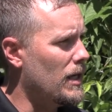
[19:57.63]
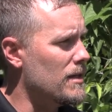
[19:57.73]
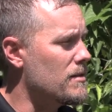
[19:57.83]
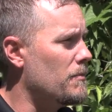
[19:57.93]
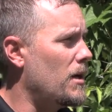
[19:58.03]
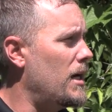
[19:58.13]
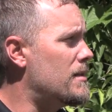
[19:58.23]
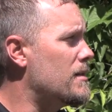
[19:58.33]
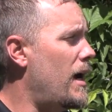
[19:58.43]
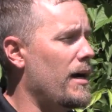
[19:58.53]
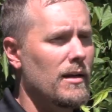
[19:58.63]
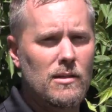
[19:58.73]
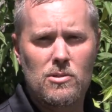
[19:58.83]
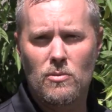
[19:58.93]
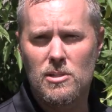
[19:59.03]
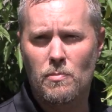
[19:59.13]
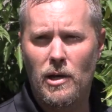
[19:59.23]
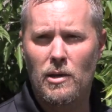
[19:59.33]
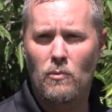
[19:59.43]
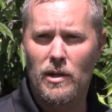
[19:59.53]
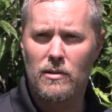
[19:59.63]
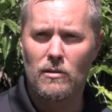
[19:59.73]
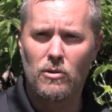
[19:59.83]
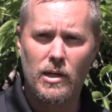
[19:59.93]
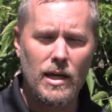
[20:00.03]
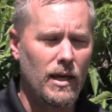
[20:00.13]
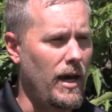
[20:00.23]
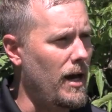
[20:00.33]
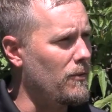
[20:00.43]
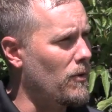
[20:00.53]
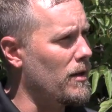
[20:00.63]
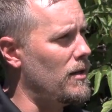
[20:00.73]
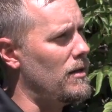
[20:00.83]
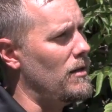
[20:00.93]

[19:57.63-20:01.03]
get some nice signage to explain what they're looking at, what are they